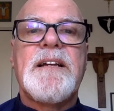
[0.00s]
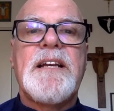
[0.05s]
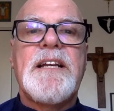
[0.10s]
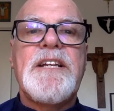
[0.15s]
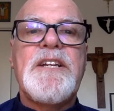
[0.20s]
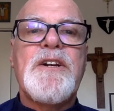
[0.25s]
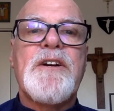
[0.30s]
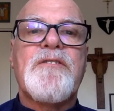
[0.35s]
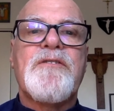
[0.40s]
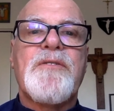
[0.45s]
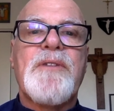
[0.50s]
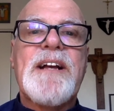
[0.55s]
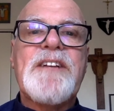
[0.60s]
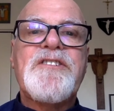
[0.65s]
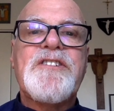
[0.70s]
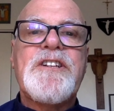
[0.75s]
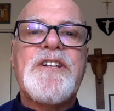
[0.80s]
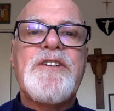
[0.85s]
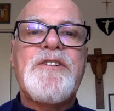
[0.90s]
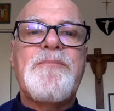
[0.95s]
You have
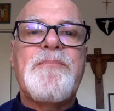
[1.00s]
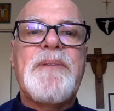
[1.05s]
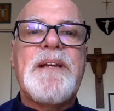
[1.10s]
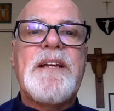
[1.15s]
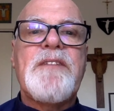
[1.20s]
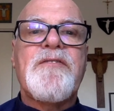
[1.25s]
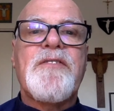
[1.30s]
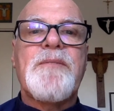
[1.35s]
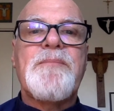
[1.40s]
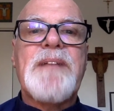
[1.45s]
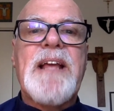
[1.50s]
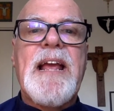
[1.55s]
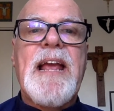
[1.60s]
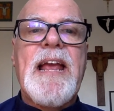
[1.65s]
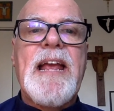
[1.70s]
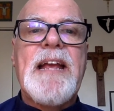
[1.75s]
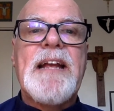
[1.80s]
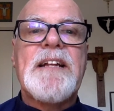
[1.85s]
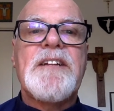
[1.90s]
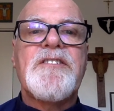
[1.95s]
rescued me from the
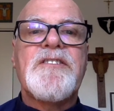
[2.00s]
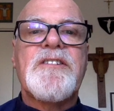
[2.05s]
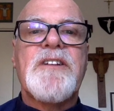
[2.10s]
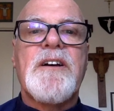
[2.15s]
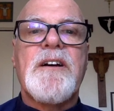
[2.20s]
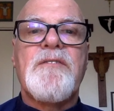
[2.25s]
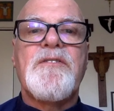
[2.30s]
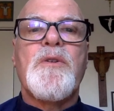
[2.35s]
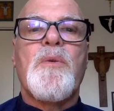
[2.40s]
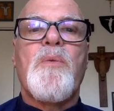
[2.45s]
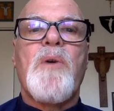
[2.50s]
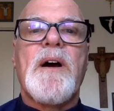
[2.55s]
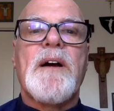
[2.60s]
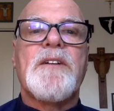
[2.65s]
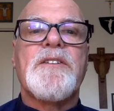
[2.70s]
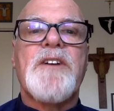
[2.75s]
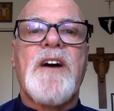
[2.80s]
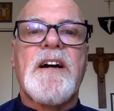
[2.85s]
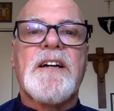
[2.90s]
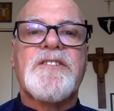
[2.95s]
hands of the
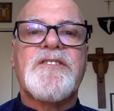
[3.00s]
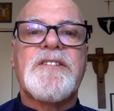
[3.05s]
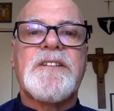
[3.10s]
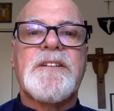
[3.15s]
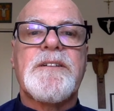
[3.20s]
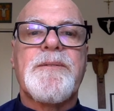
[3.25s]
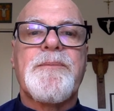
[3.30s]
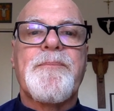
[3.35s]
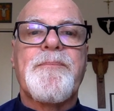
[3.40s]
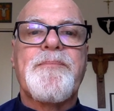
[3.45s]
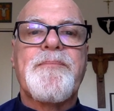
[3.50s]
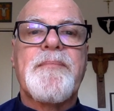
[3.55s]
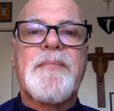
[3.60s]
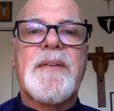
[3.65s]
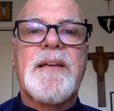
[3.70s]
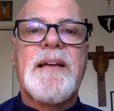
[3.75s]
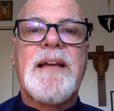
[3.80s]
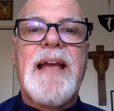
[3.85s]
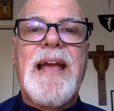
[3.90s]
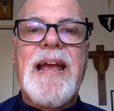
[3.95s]
wild oxen.
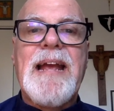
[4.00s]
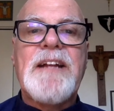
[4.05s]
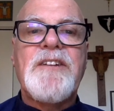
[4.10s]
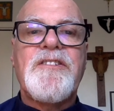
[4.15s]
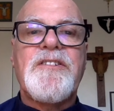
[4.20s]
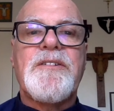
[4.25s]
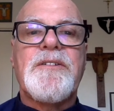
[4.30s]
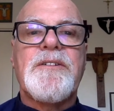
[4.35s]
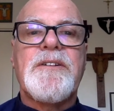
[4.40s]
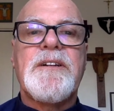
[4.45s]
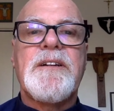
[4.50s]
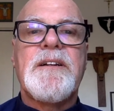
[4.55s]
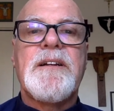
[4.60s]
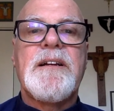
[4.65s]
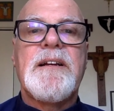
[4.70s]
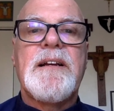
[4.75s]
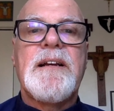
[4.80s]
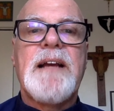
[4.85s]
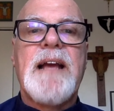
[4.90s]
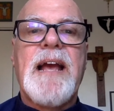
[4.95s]
Answered
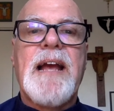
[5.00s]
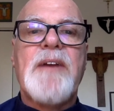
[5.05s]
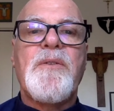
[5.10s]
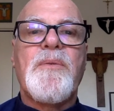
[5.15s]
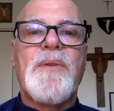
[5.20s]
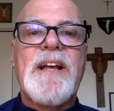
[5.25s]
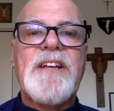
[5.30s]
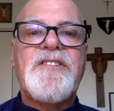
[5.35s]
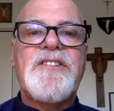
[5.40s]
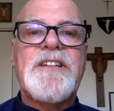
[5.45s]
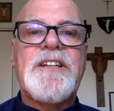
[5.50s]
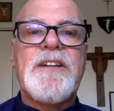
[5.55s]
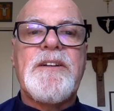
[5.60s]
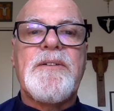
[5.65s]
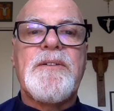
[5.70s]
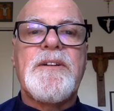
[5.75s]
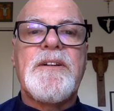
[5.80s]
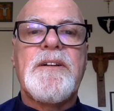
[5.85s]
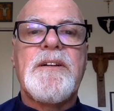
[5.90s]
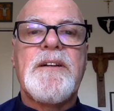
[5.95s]
and
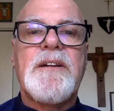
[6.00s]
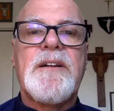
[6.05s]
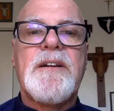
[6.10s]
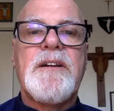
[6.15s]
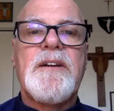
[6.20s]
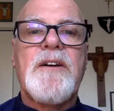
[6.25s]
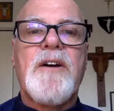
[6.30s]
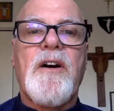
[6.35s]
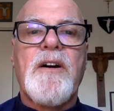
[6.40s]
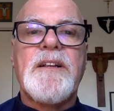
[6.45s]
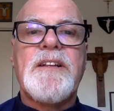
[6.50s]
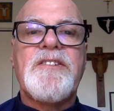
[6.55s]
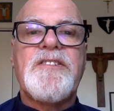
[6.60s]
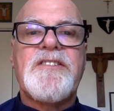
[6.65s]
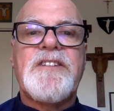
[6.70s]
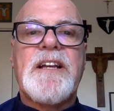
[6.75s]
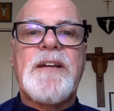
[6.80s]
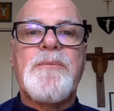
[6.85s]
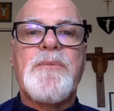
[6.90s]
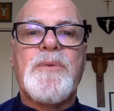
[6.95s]
rescued are the
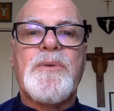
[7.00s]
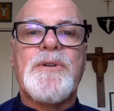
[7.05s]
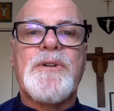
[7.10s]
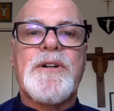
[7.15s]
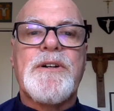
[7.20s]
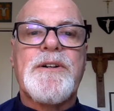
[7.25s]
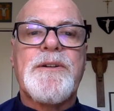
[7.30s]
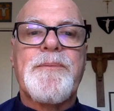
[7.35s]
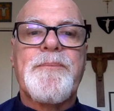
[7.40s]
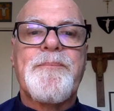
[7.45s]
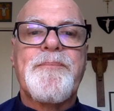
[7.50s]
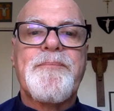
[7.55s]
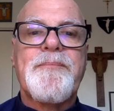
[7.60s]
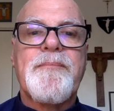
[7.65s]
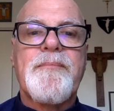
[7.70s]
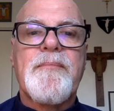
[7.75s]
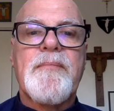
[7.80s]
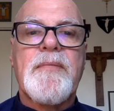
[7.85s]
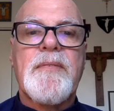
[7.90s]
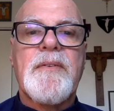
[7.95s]
same word.
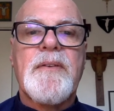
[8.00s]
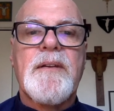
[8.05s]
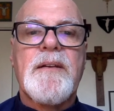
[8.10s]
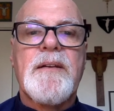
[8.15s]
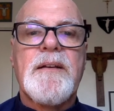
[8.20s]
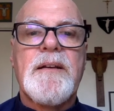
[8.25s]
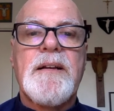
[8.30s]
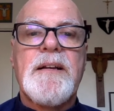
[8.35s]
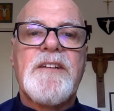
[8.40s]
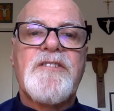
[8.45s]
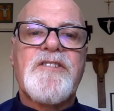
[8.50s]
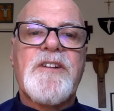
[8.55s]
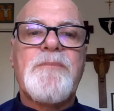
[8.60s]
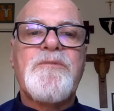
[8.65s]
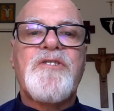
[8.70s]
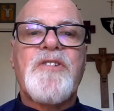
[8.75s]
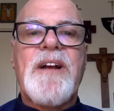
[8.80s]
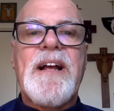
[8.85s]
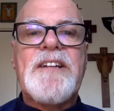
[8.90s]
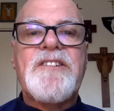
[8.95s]

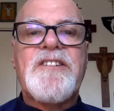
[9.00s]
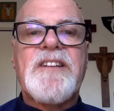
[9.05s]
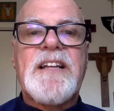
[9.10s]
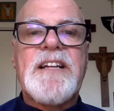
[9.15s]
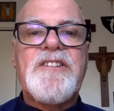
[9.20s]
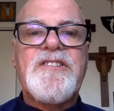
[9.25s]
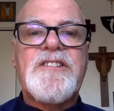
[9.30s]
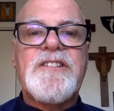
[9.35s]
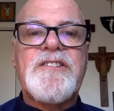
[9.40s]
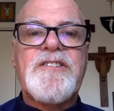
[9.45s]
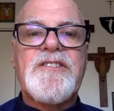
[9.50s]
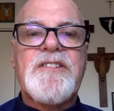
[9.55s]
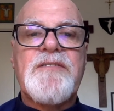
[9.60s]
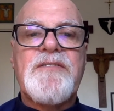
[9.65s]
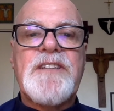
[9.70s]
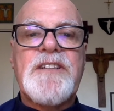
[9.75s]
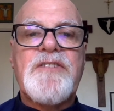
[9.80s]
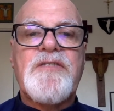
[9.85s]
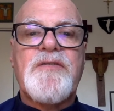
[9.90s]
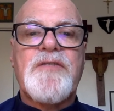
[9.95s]
Some translations
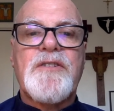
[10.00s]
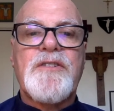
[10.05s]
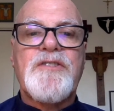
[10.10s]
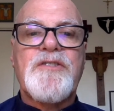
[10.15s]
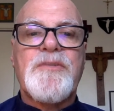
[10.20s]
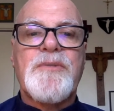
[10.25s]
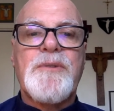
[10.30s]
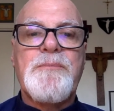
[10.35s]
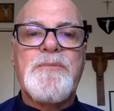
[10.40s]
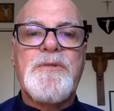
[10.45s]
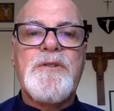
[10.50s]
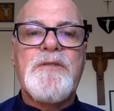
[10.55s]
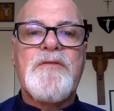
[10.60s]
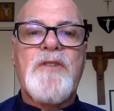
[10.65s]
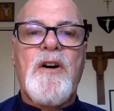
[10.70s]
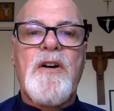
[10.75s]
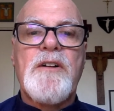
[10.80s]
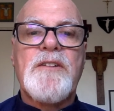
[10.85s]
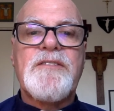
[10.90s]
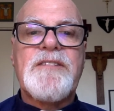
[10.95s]
of this verse remove
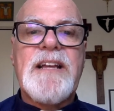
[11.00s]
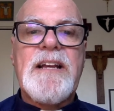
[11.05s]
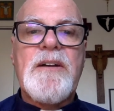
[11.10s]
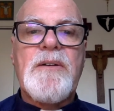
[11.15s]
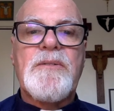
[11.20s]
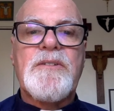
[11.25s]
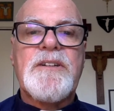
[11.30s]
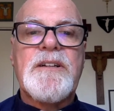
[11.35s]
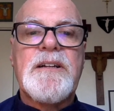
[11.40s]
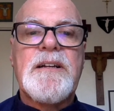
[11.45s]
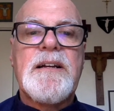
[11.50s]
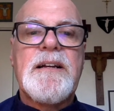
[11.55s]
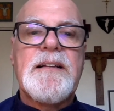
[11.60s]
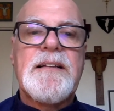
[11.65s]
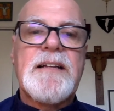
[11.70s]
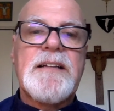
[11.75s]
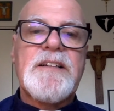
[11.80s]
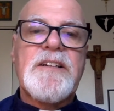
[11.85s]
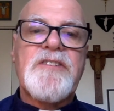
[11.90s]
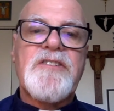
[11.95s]
all doubt
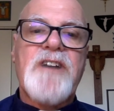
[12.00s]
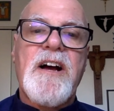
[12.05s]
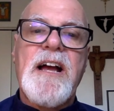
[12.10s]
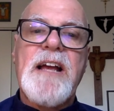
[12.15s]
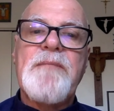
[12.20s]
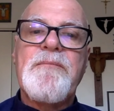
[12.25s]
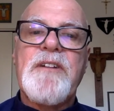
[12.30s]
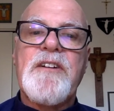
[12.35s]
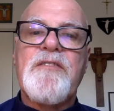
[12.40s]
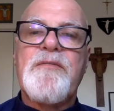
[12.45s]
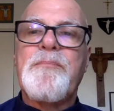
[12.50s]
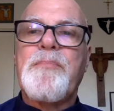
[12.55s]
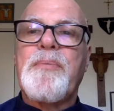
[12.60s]
that the time of